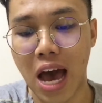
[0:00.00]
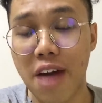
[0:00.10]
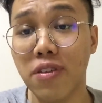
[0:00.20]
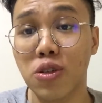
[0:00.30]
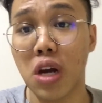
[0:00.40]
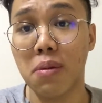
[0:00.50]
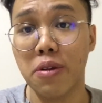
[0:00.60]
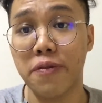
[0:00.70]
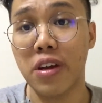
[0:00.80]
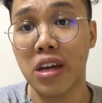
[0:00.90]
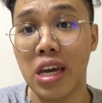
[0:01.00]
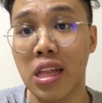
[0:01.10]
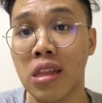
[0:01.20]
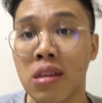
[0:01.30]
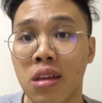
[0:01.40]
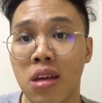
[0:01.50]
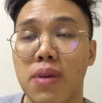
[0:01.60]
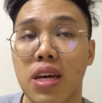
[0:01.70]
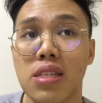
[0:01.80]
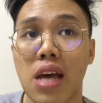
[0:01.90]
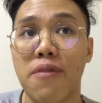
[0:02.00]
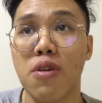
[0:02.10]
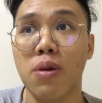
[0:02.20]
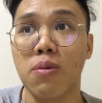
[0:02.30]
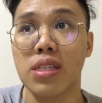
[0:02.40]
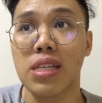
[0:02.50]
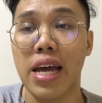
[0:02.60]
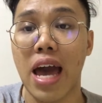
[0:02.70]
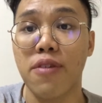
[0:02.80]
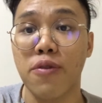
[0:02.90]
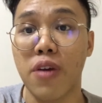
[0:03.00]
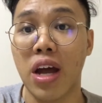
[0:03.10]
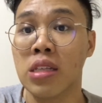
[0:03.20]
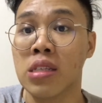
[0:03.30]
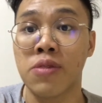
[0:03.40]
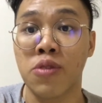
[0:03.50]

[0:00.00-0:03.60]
I have a trouble fitting in because everyone was like having friends and